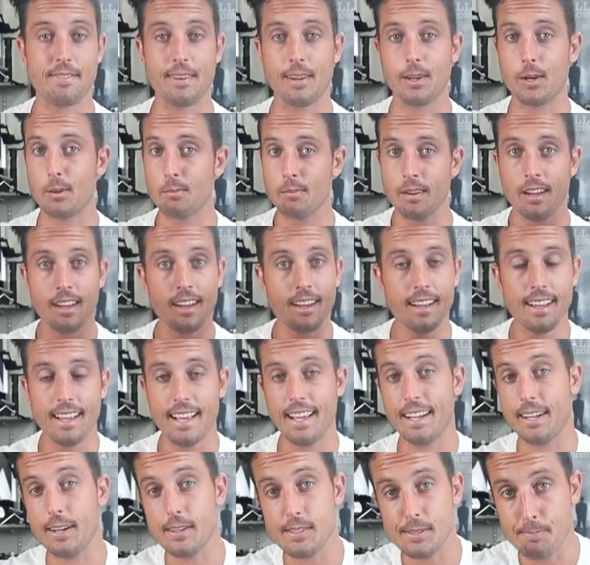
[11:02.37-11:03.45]
film,
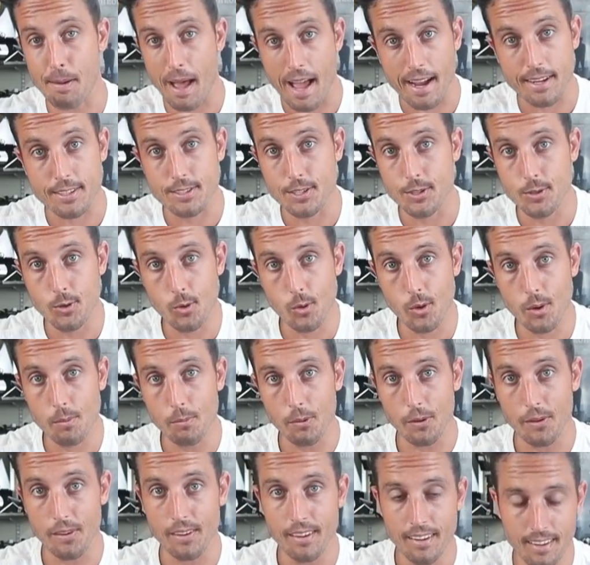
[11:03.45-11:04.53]
it goes back to
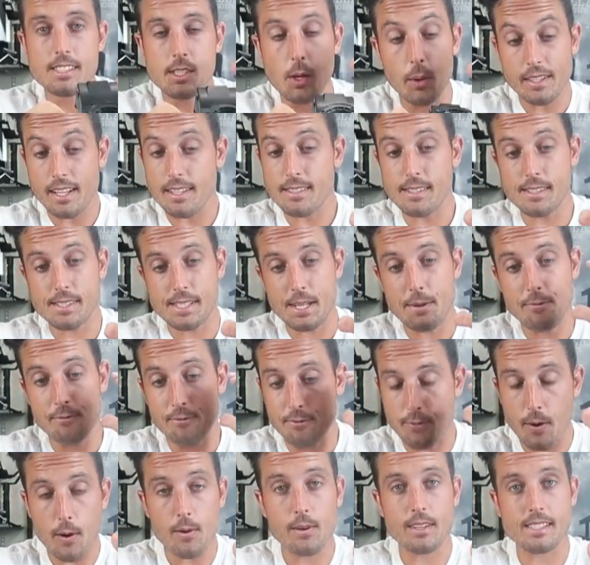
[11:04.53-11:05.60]
normal. So it doesn't seem
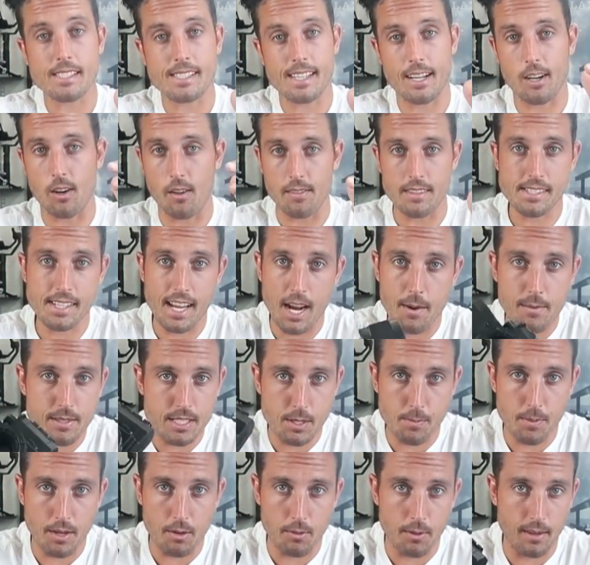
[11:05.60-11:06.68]
focusing on this camera
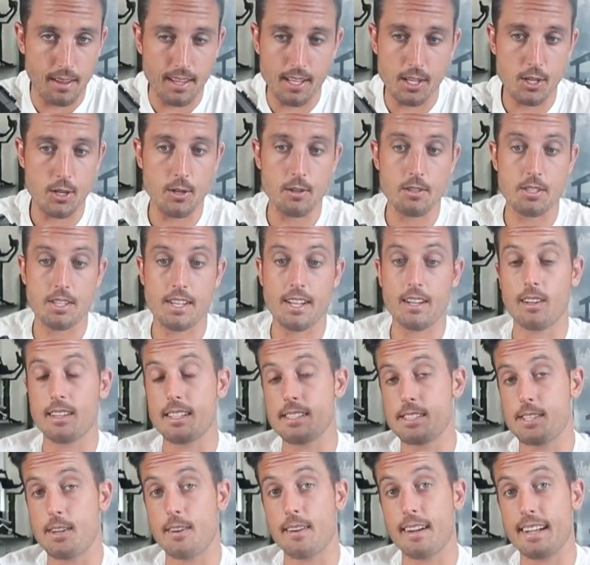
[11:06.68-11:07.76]
is gonna be a really huge deal
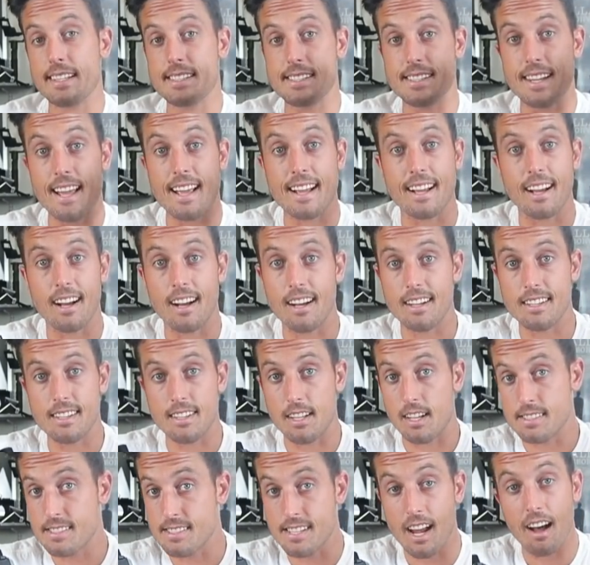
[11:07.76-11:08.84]
considering it's like
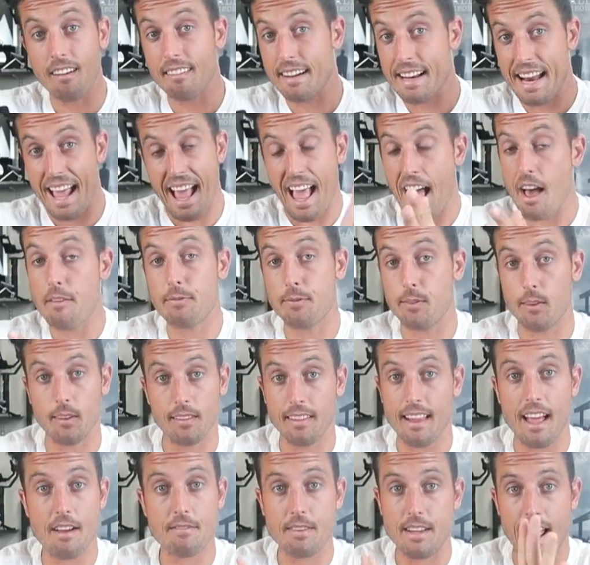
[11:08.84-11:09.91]
a solid
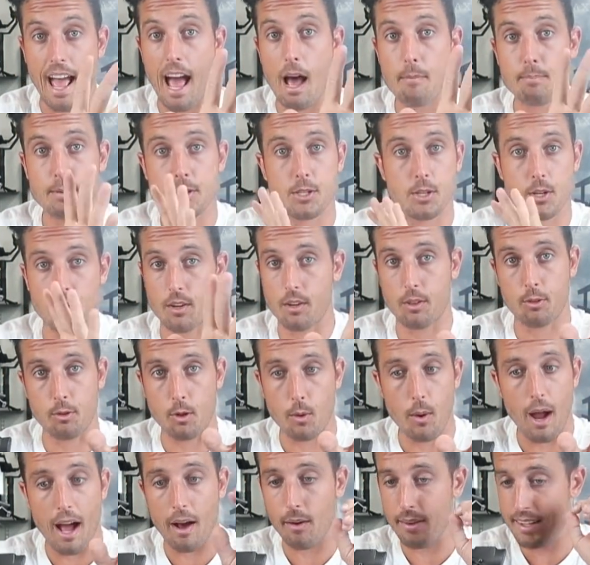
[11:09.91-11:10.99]
F11 aperture
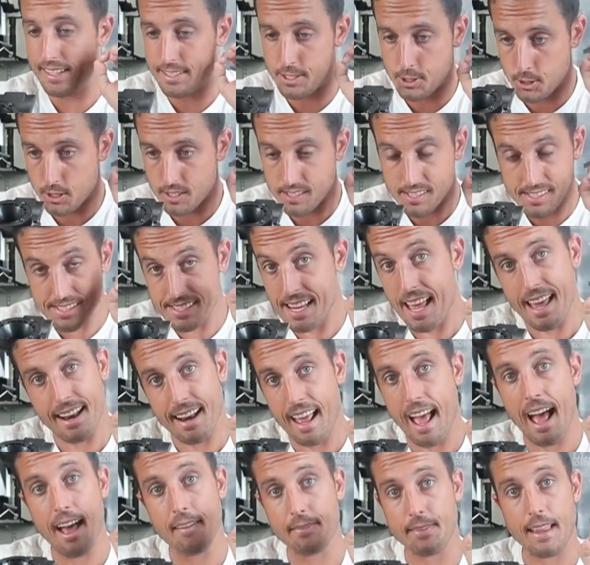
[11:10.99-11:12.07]
throughout. It's just
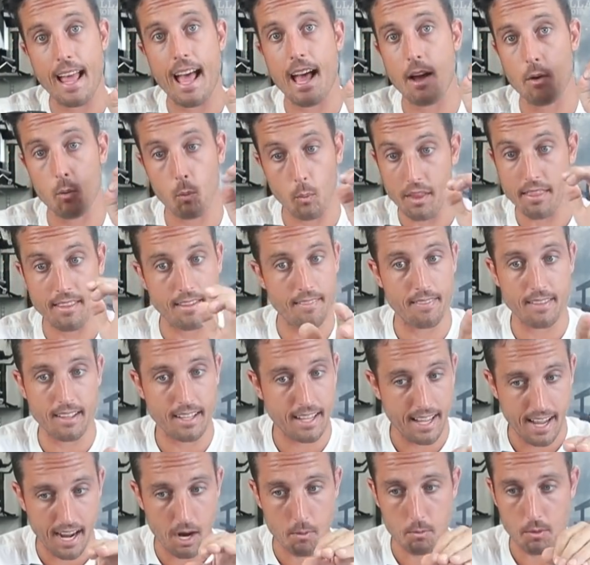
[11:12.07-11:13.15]
set at that within the
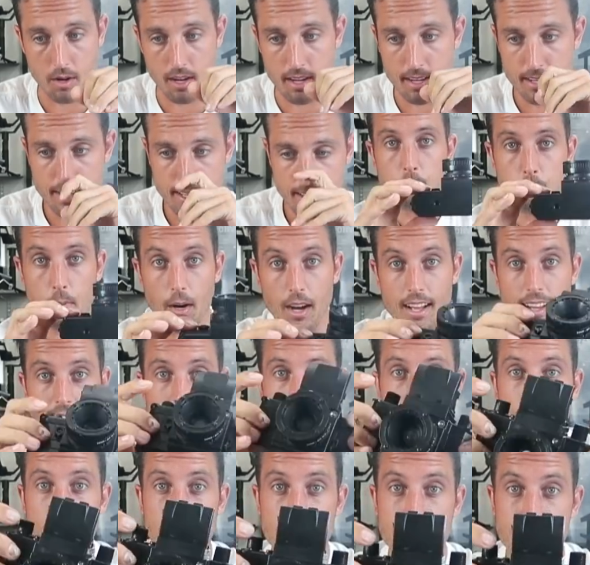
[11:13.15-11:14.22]
camera.
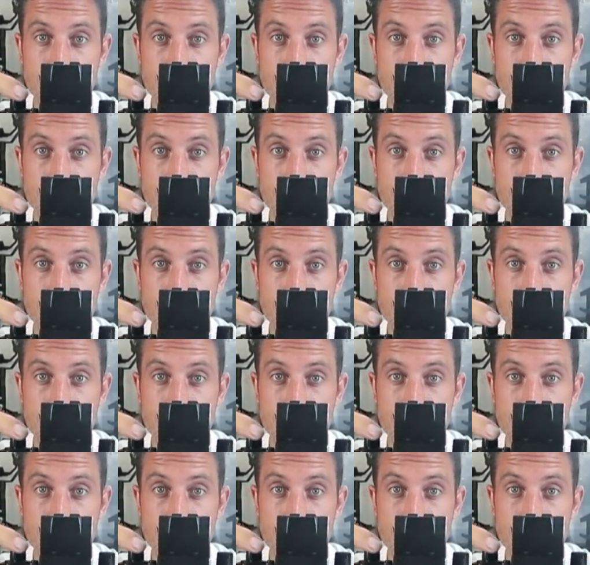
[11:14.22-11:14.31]
But the